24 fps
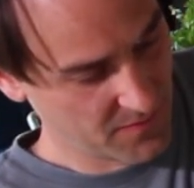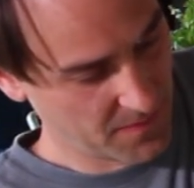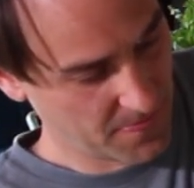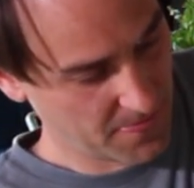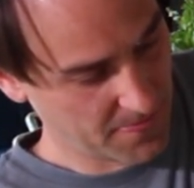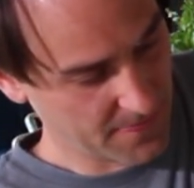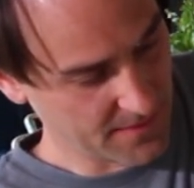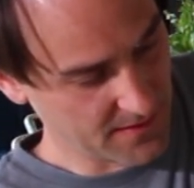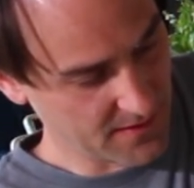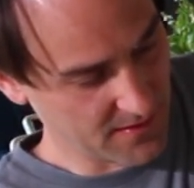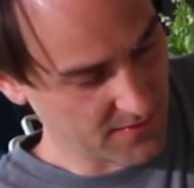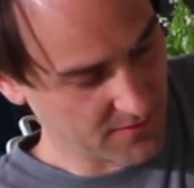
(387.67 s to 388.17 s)

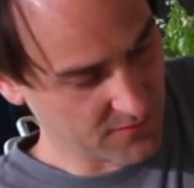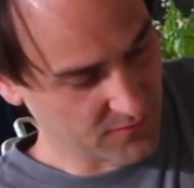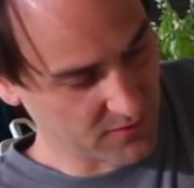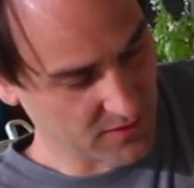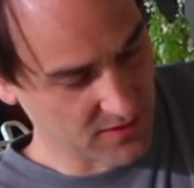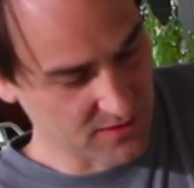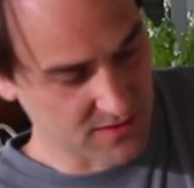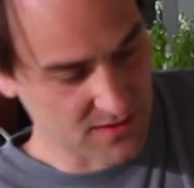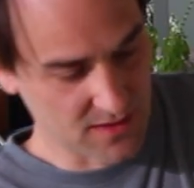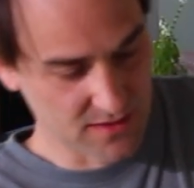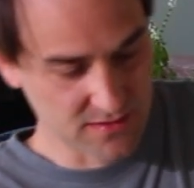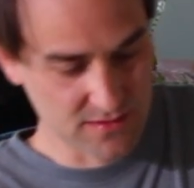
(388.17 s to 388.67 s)
and if
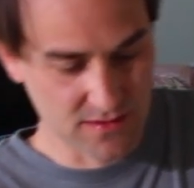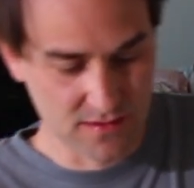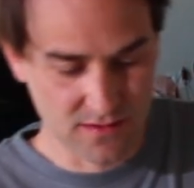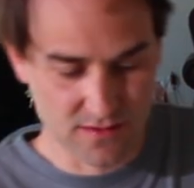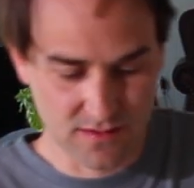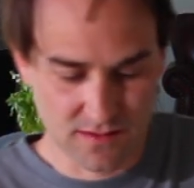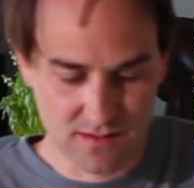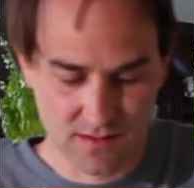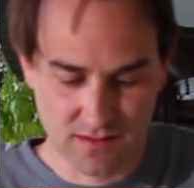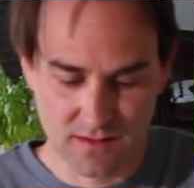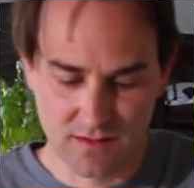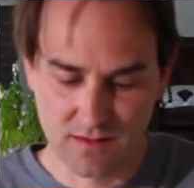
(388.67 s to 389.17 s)
it
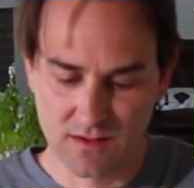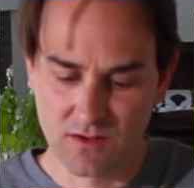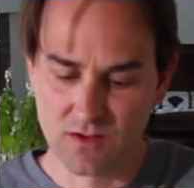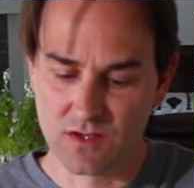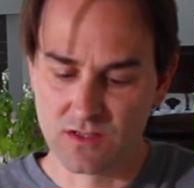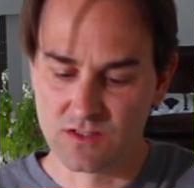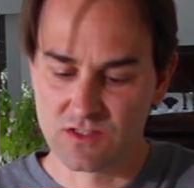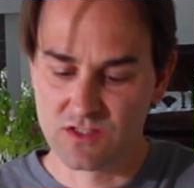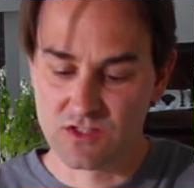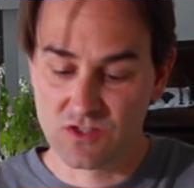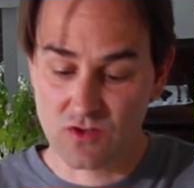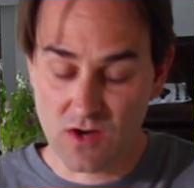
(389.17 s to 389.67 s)
doesn't, you
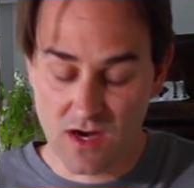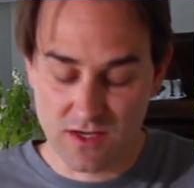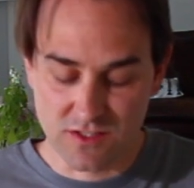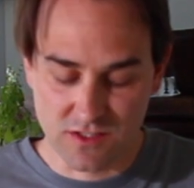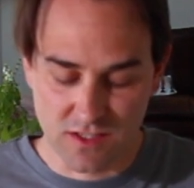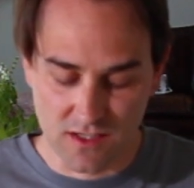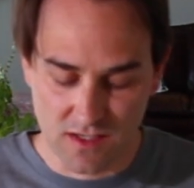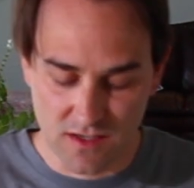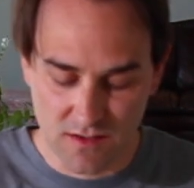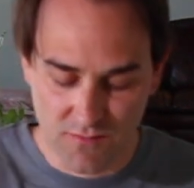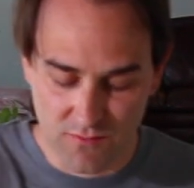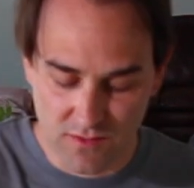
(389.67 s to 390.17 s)
can stretch
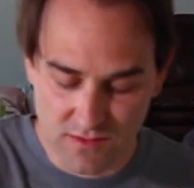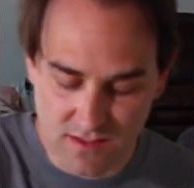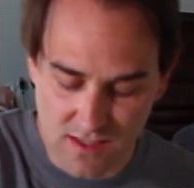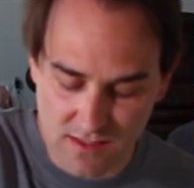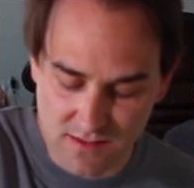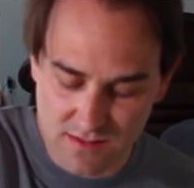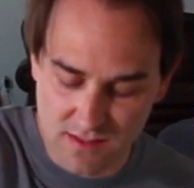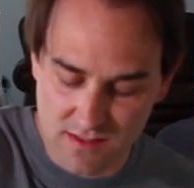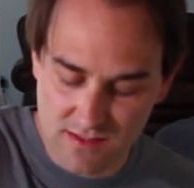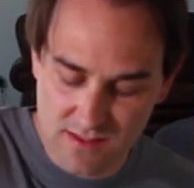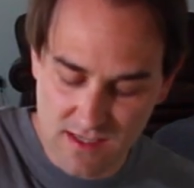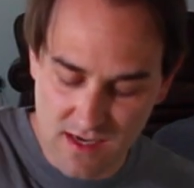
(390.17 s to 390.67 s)
it, and if it
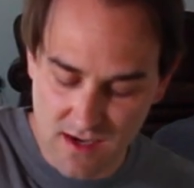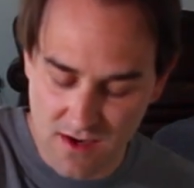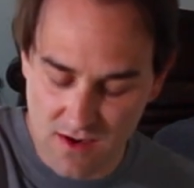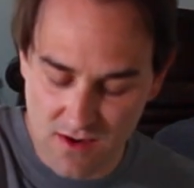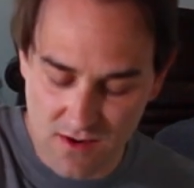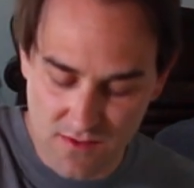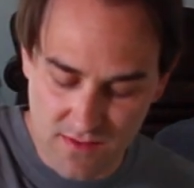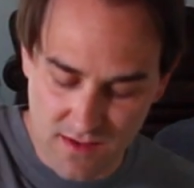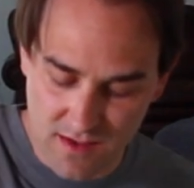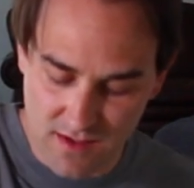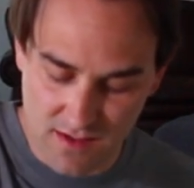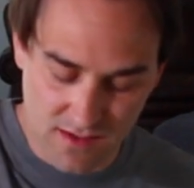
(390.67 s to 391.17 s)
doesn't
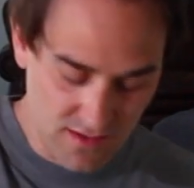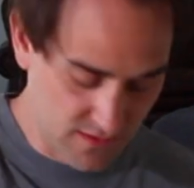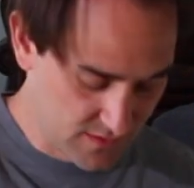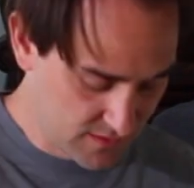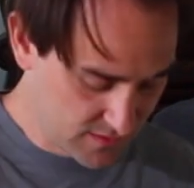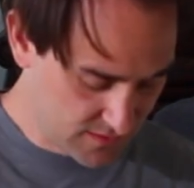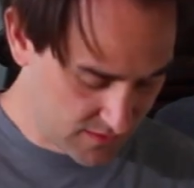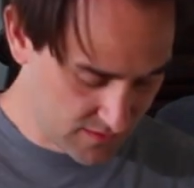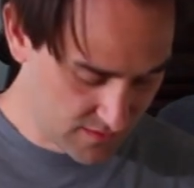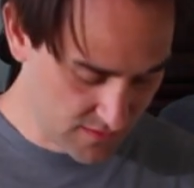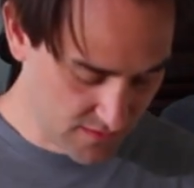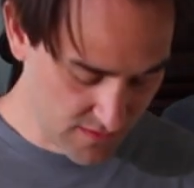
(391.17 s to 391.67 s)
tear, then
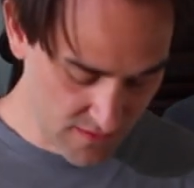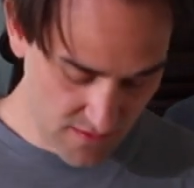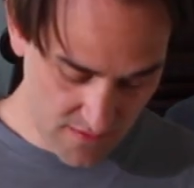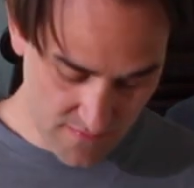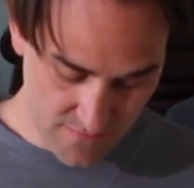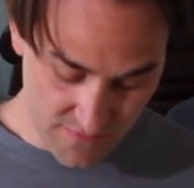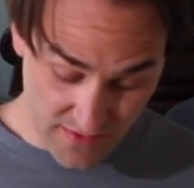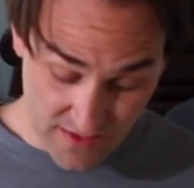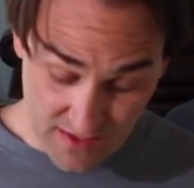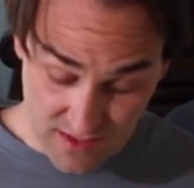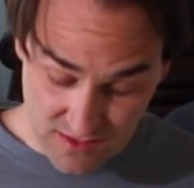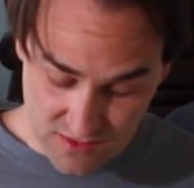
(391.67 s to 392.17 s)
it's
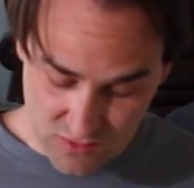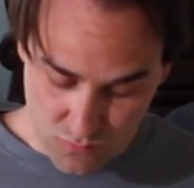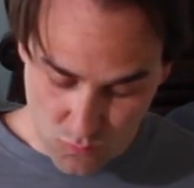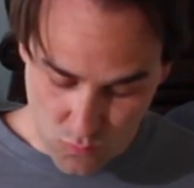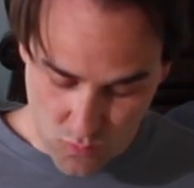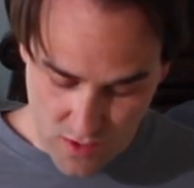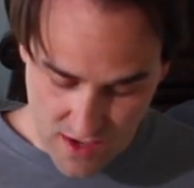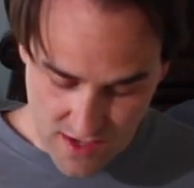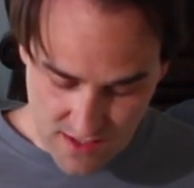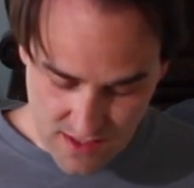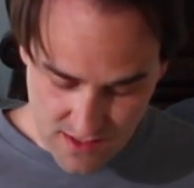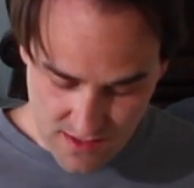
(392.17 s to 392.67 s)

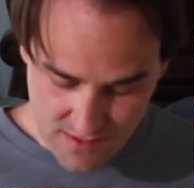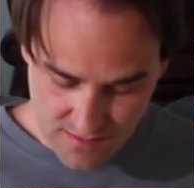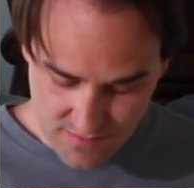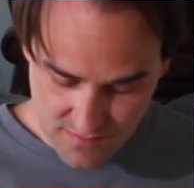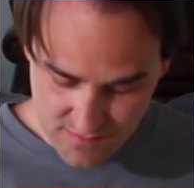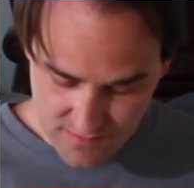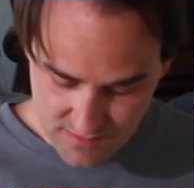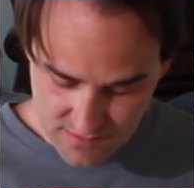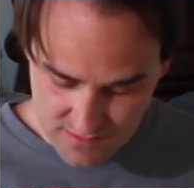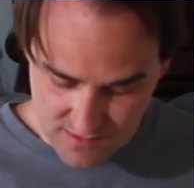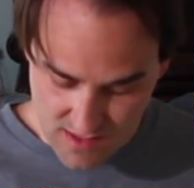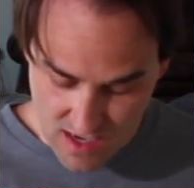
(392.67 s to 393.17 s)
ready.
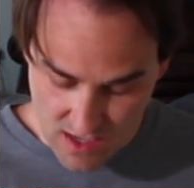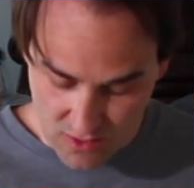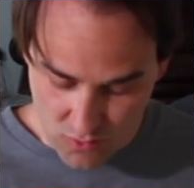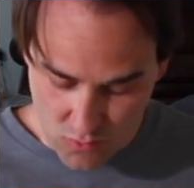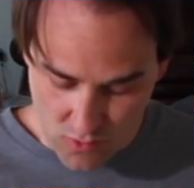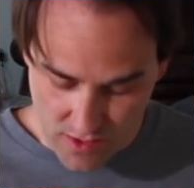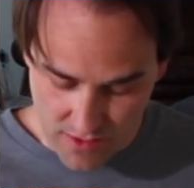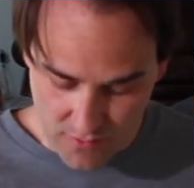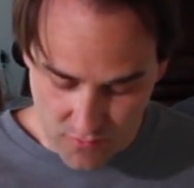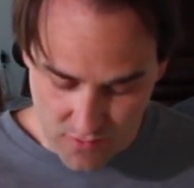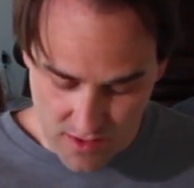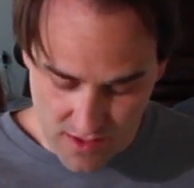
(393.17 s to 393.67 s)
It's not
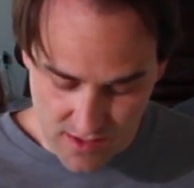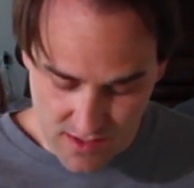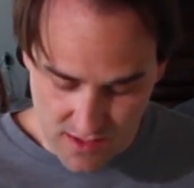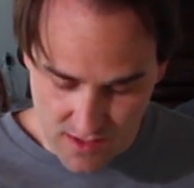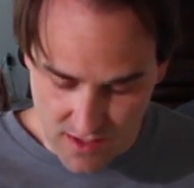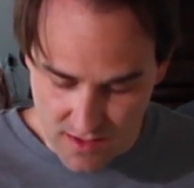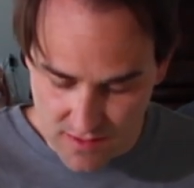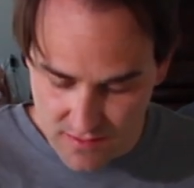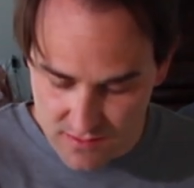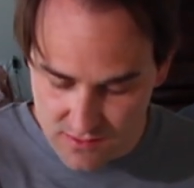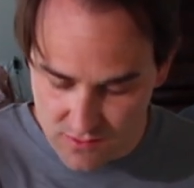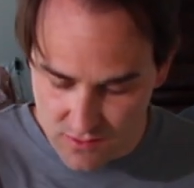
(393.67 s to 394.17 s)
quite ready
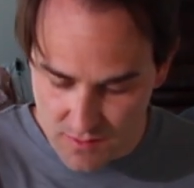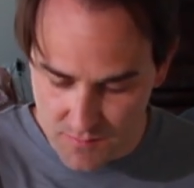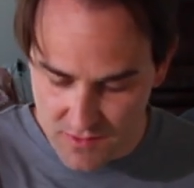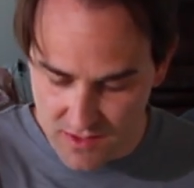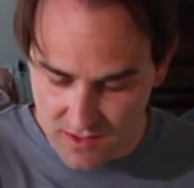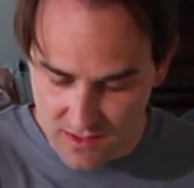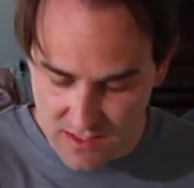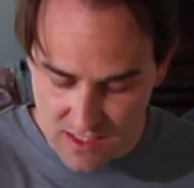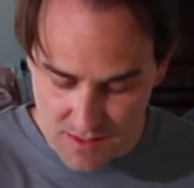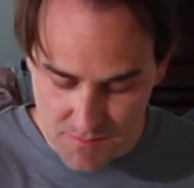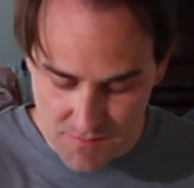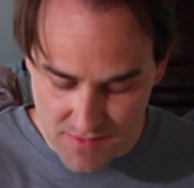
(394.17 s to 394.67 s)
yet, so I'm going
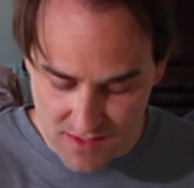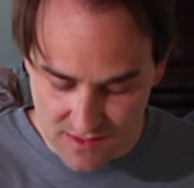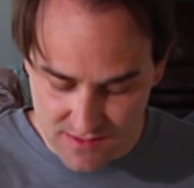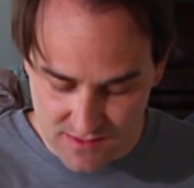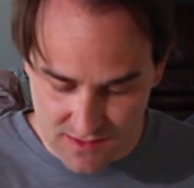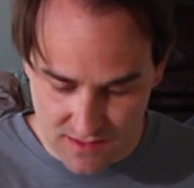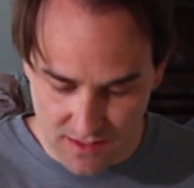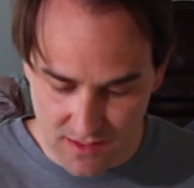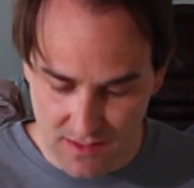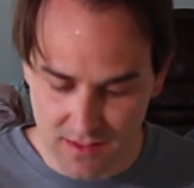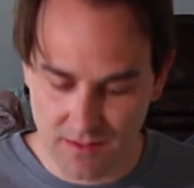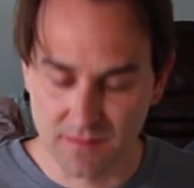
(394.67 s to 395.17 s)
to keep
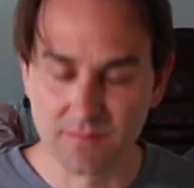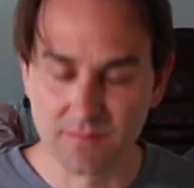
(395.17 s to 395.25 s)
mixing it.